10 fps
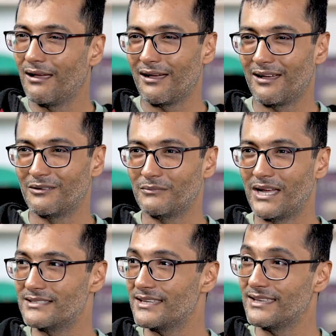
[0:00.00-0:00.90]

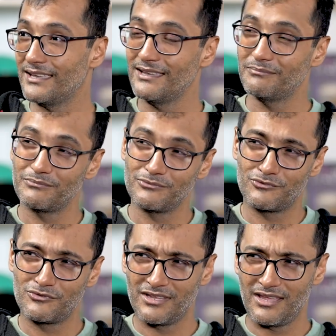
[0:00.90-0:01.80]
and say, hey,
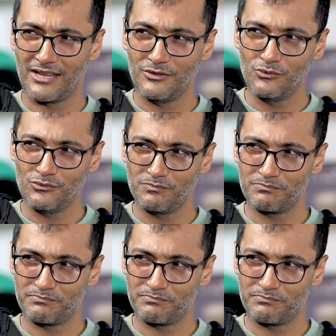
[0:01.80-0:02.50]
can you